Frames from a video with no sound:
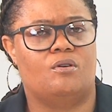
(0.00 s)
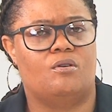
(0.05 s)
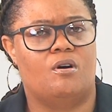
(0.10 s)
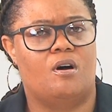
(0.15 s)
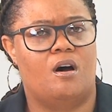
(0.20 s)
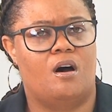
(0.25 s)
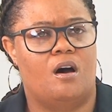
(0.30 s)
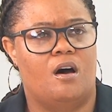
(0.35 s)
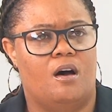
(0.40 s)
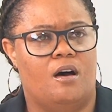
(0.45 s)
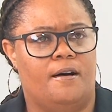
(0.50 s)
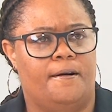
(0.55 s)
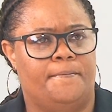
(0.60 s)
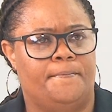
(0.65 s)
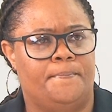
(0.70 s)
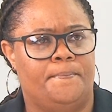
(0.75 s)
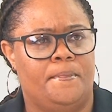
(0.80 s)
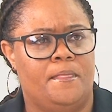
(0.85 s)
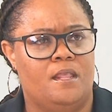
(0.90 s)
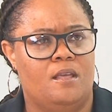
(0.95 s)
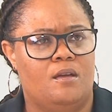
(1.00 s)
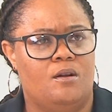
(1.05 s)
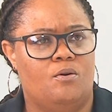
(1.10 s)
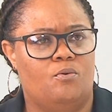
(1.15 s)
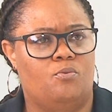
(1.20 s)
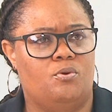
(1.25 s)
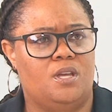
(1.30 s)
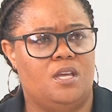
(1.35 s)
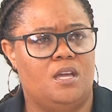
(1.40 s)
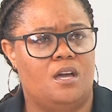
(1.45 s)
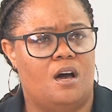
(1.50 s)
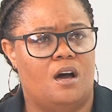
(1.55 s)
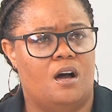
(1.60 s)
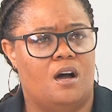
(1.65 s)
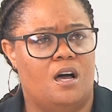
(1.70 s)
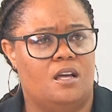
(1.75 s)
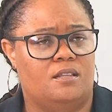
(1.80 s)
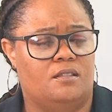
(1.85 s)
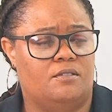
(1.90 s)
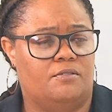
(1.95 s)
So we
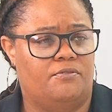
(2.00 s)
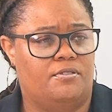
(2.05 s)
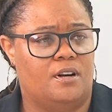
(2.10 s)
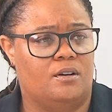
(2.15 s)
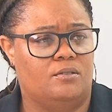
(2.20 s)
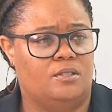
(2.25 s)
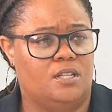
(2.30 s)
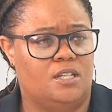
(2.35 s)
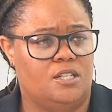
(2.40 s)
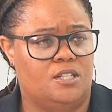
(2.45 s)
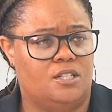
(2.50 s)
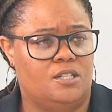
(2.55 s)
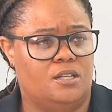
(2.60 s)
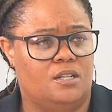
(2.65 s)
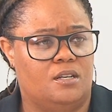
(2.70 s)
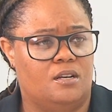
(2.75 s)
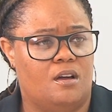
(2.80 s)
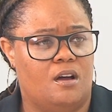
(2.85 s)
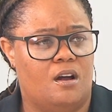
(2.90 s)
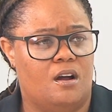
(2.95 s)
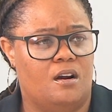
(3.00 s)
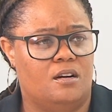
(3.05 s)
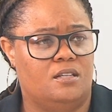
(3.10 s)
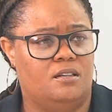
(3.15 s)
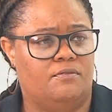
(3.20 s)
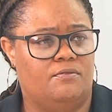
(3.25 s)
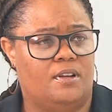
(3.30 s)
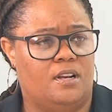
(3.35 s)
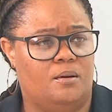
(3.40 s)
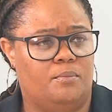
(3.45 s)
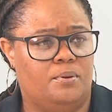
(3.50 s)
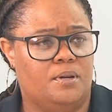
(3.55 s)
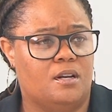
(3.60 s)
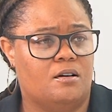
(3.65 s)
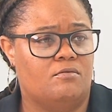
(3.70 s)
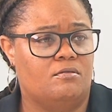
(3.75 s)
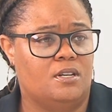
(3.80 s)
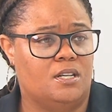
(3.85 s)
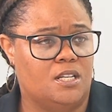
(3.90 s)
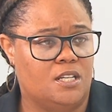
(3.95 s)
are at the foundation are developing
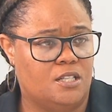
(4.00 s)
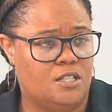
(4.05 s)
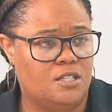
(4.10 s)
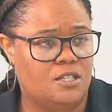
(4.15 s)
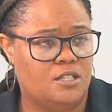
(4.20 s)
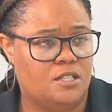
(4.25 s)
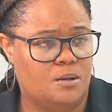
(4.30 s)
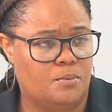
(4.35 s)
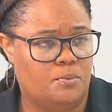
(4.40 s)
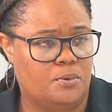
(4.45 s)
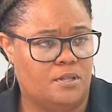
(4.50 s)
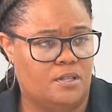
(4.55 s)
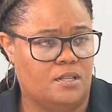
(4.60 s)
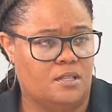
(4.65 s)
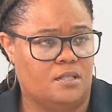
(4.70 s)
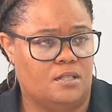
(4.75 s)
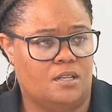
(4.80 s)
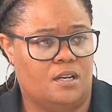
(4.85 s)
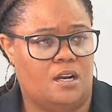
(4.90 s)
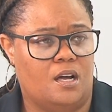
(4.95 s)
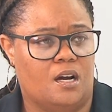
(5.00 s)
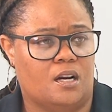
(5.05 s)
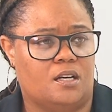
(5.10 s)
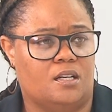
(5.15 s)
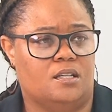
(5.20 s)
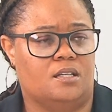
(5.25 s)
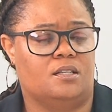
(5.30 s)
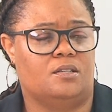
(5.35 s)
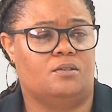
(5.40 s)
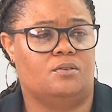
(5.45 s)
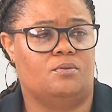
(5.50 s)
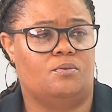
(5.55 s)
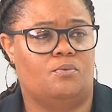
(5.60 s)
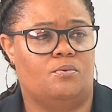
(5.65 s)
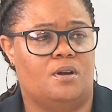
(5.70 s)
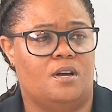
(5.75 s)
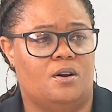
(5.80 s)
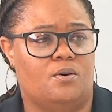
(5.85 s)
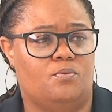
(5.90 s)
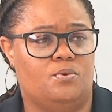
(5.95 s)
a relationship with Interlocking
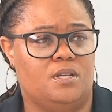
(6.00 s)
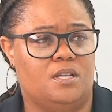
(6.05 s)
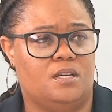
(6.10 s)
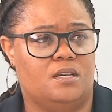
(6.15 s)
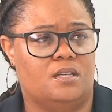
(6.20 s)
where we